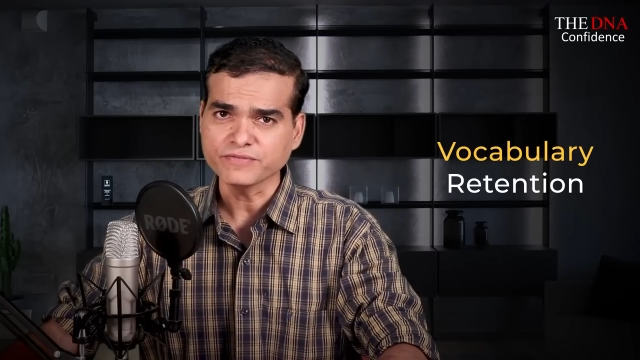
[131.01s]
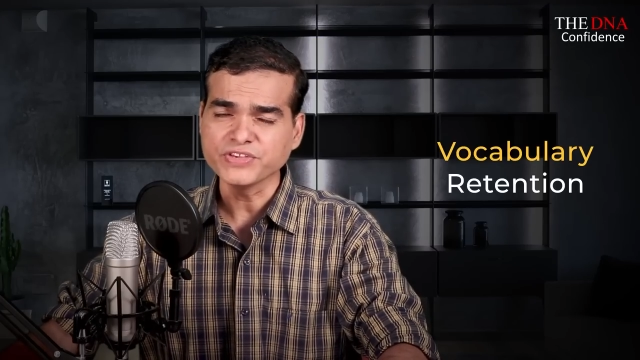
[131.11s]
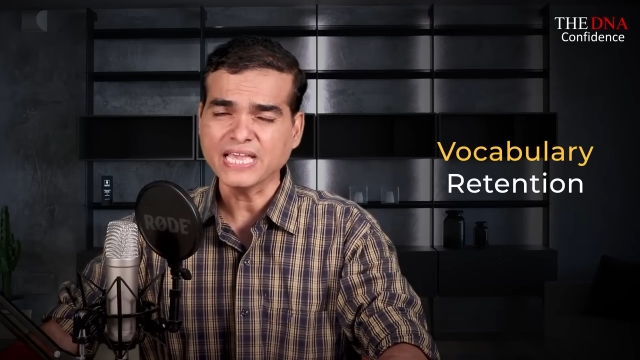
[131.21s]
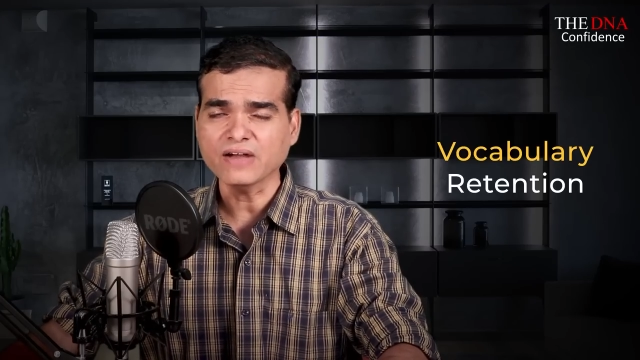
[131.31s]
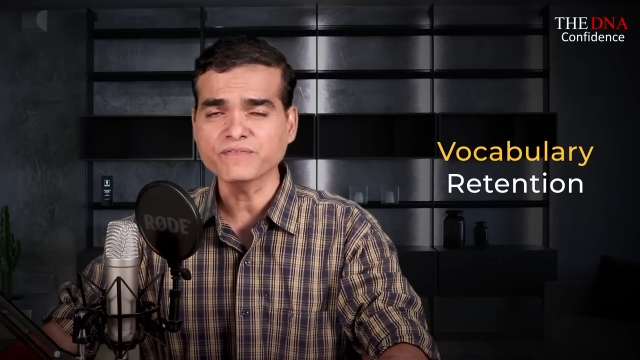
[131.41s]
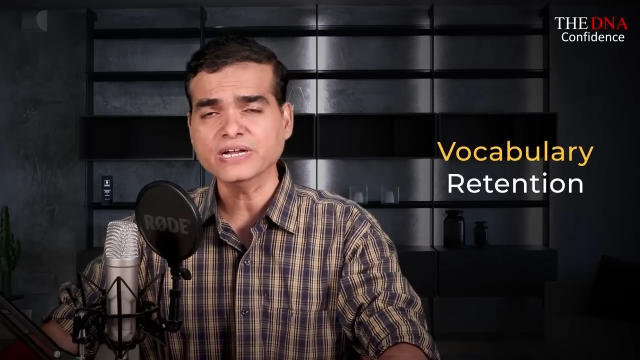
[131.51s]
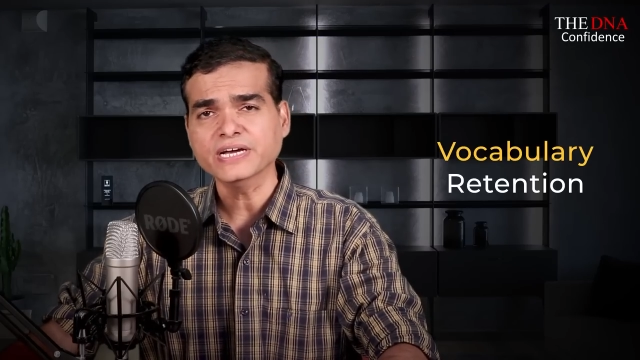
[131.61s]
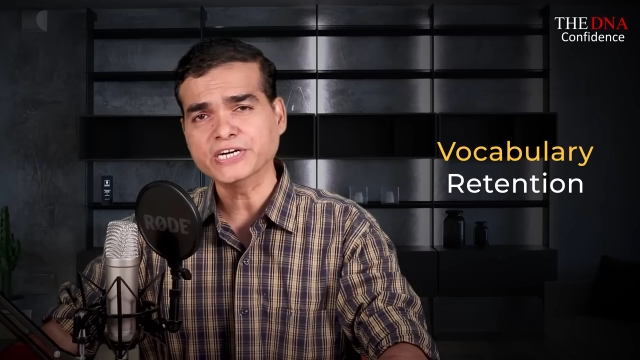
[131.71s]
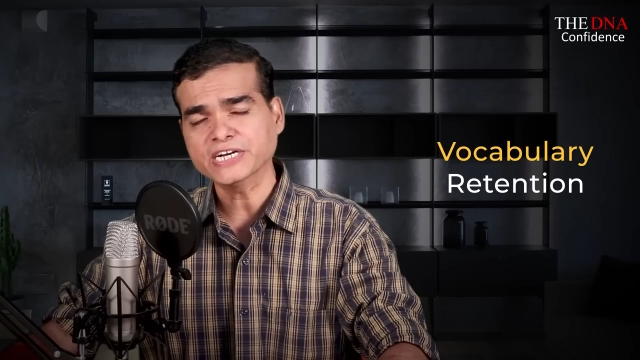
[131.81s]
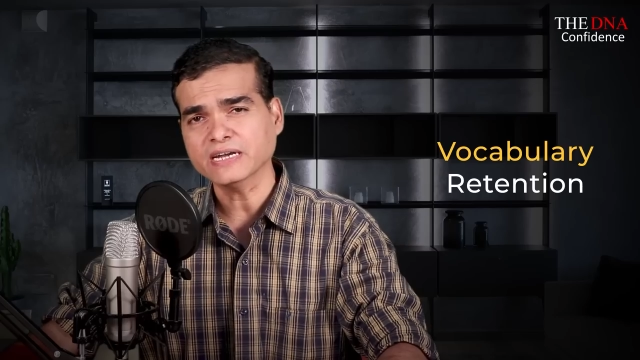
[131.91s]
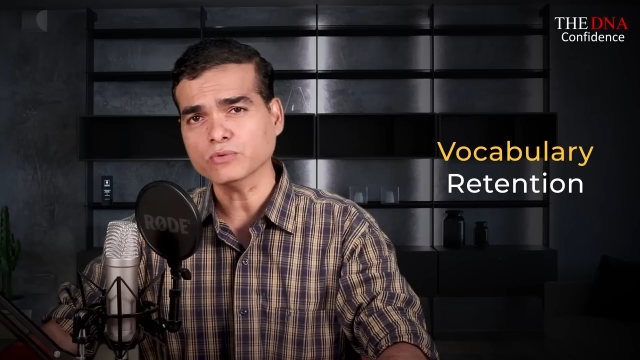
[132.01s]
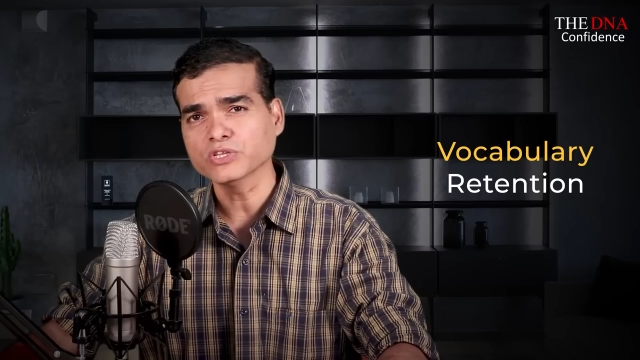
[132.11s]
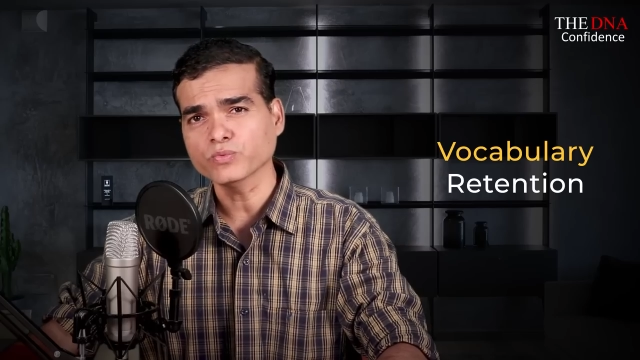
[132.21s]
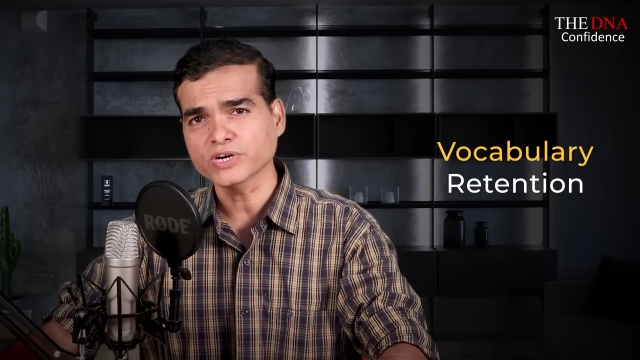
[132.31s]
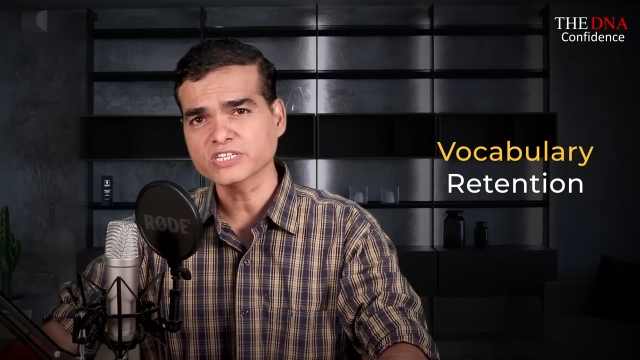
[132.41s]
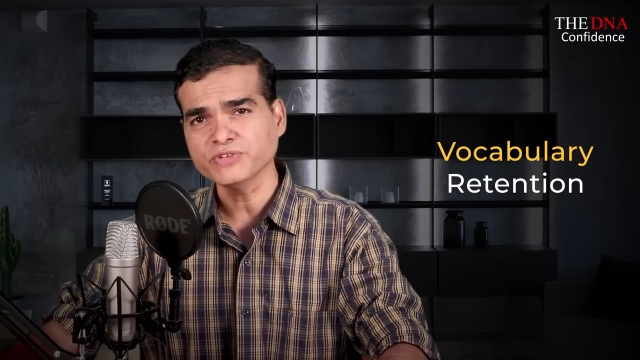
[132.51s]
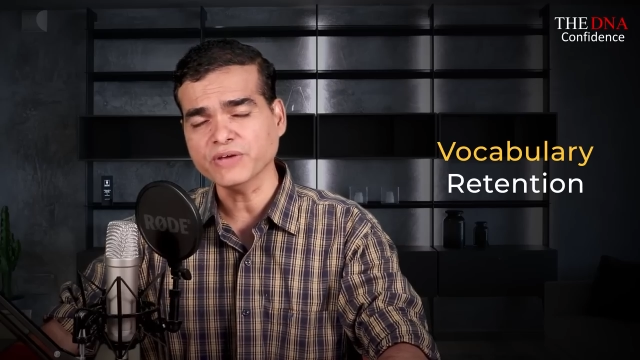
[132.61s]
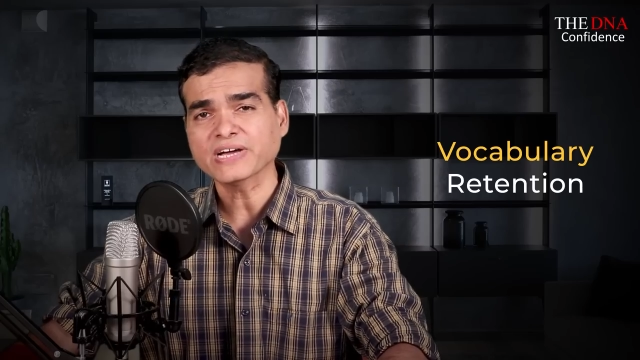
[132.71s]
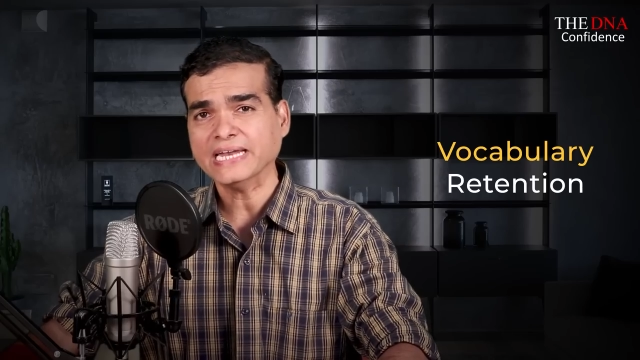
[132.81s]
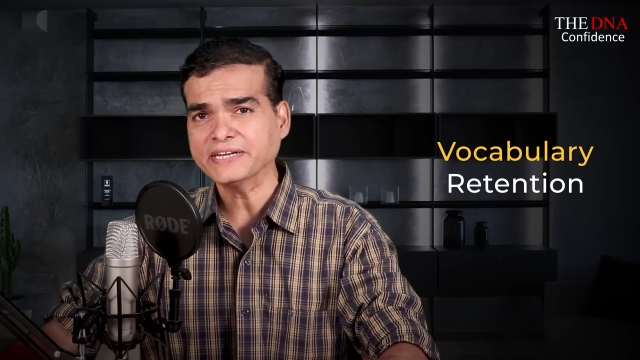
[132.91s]
we have written down the words, we
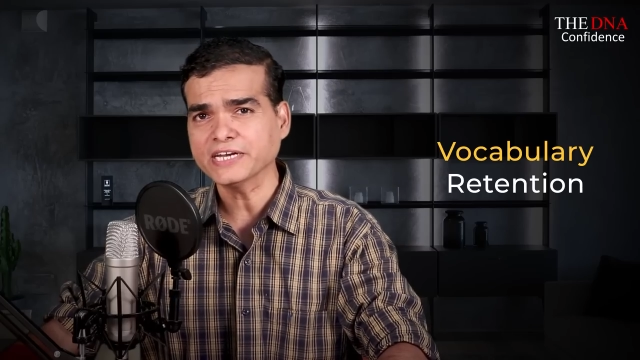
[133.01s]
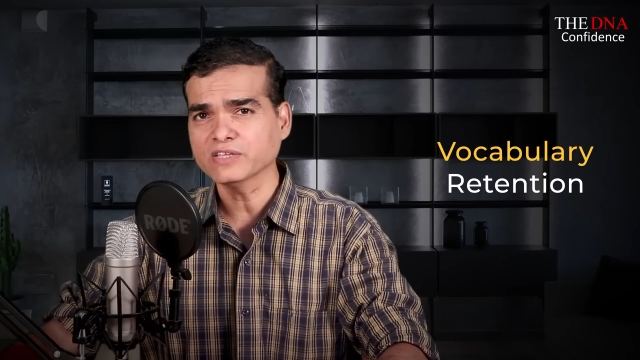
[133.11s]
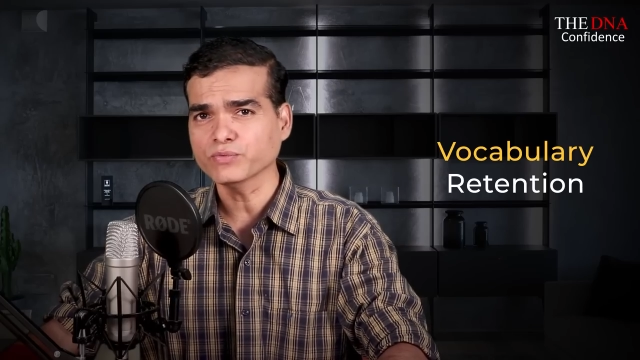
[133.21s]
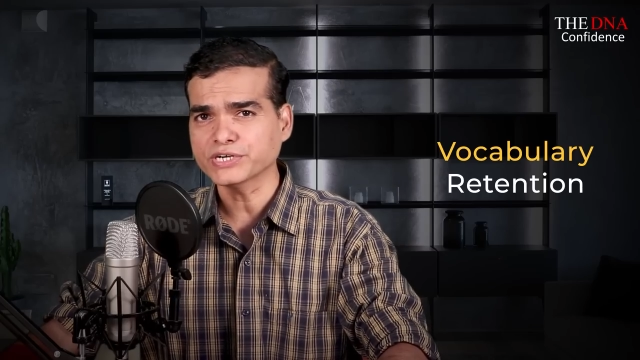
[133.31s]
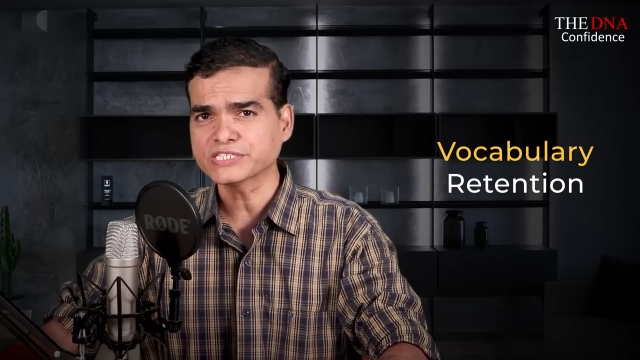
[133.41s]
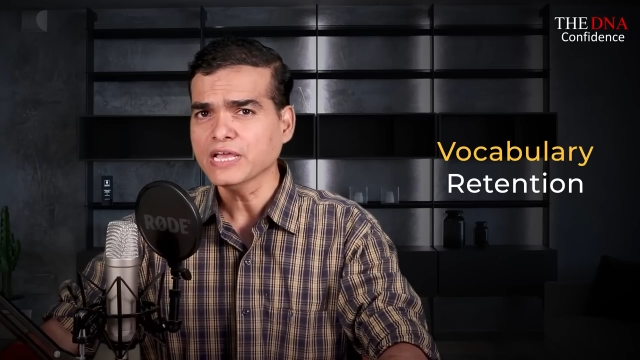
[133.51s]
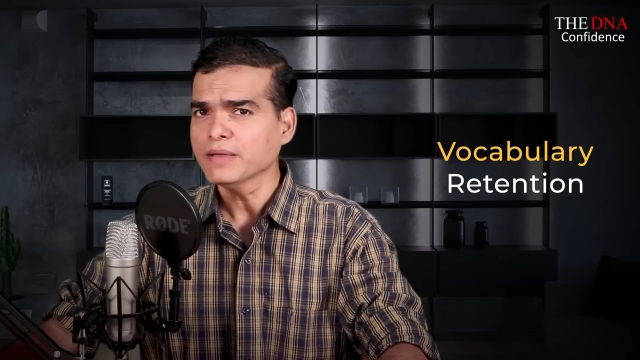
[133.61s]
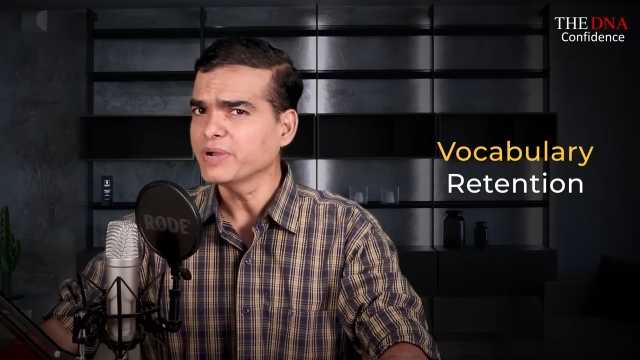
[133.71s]
have collected the words,